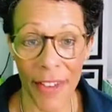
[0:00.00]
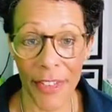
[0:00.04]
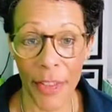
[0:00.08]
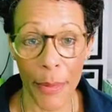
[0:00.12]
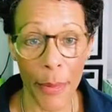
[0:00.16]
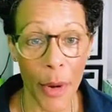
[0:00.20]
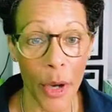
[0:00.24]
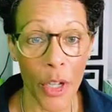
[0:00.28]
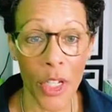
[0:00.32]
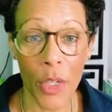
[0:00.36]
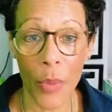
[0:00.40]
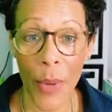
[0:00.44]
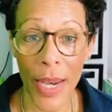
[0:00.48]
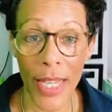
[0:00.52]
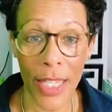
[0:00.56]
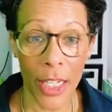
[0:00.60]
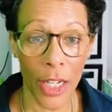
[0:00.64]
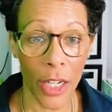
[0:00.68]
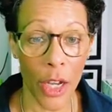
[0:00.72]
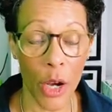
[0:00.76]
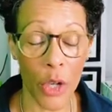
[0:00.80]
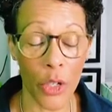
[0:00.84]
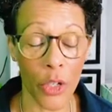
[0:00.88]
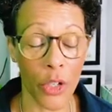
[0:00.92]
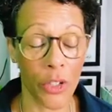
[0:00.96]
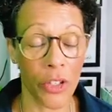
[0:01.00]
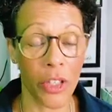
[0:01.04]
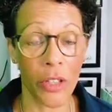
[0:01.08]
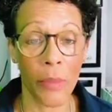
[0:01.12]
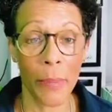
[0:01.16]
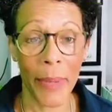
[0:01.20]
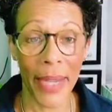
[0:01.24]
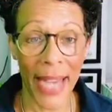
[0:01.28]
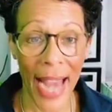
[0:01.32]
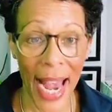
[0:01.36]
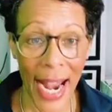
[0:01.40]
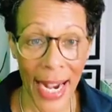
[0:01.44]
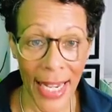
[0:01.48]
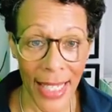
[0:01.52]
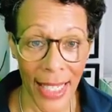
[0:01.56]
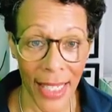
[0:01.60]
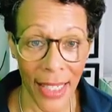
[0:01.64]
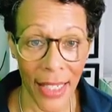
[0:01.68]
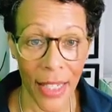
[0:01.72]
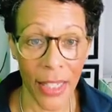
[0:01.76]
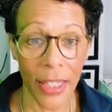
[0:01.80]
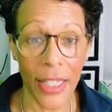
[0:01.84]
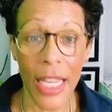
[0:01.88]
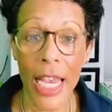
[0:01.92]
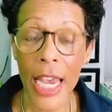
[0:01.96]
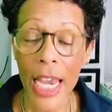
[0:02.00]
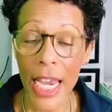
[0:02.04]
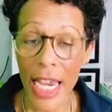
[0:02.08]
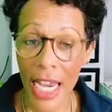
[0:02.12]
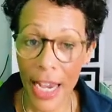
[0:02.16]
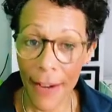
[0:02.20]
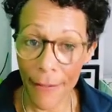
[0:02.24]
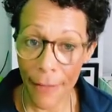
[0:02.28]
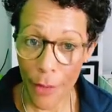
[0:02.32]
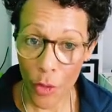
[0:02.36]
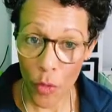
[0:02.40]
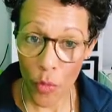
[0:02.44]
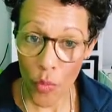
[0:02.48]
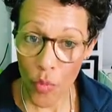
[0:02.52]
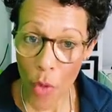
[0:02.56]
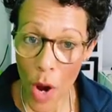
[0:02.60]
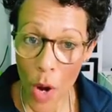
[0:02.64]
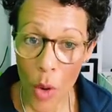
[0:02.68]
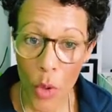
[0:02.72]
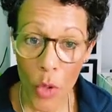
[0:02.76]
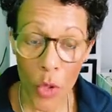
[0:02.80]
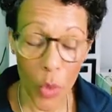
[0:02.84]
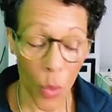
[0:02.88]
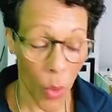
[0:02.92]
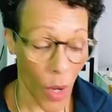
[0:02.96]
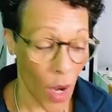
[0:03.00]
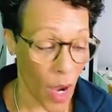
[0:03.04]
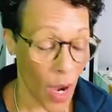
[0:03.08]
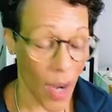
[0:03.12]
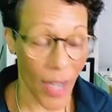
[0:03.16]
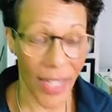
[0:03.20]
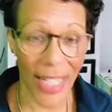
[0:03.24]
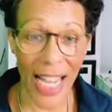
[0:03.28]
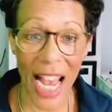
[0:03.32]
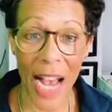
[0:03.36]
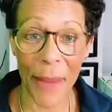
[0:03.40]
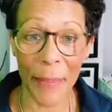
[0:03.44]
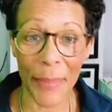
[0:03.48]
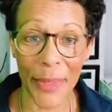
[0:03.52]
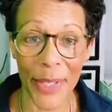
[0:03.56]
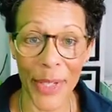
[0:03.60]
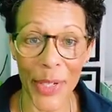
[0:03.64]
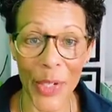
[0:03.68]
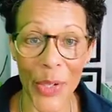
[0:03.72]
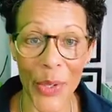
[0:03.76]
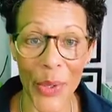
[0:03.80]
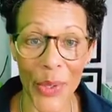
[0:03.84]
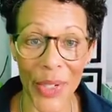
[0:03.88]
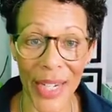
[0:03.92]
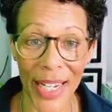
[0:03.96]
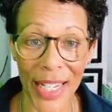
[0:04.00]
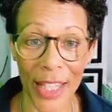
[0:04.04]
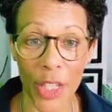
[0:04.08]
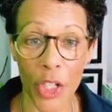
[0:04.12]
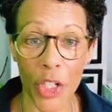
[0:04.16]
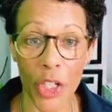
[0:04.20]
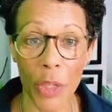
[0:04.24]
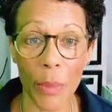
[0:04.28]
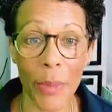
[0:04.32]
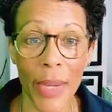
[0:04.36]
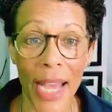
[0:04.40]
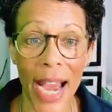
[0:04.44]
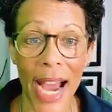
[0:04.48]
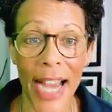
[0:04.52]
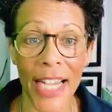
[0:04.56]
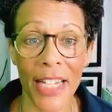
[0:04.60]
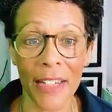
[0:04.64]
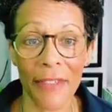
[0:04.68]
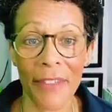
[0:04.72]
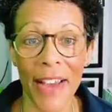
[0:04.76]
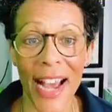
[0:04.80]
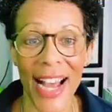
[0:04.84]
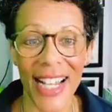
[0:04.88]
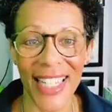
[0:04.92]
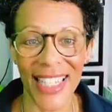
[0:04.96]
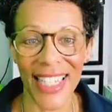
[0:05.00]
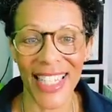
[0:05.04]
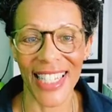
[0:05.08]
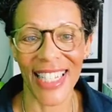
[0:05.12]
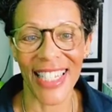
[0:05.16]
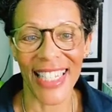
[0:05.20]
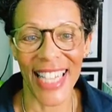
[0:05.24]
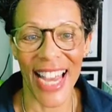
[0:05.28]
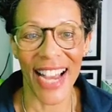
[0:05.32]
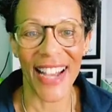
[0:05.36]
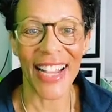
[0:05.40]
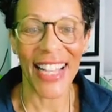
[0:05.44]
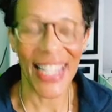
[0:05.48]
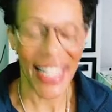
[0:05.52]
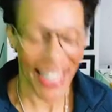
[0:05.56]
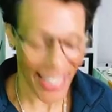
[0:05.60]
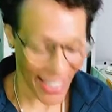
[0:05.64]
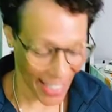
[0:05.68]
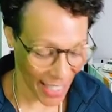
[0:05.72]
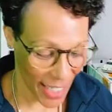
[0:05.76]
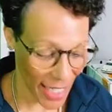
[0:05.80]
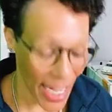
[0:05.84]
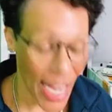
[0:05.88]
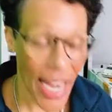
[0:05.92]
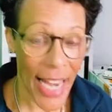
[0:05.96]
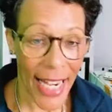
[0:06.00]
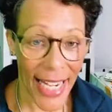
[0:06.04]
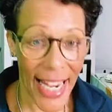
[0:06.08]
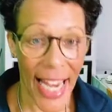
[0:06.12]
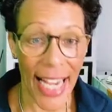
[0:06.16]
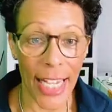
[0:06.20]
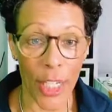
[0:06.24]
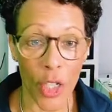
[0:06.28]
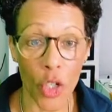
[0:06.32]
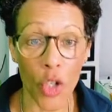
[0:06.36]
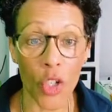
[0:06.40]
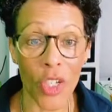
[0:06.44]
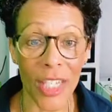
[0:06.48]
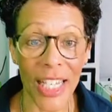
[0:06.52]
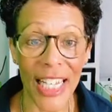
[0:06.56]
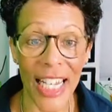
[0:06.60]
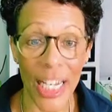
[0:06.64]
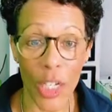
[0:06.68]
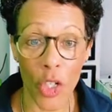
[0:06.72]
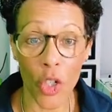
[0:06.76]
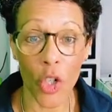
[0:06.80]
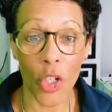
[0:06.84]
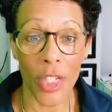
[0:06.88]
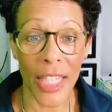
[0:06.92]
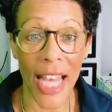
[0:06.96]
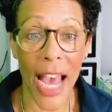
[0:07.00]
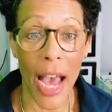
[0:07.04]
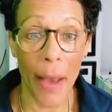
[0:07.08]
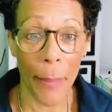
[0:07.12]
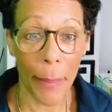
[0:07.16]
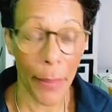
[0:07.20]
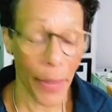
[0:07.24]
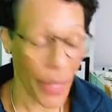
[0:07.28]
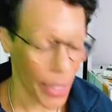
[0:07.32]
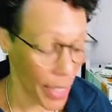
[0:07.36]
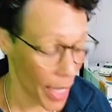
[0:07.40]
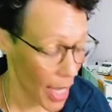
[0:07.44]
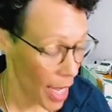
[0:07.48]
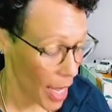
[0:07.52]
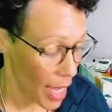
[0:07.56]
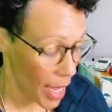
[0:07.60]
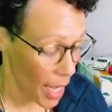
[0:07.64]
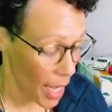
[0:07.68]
If the motorway is closed because of the big accident, if there's roadworks, absolutely. There's some kind of hazard. Yeah, it does happen.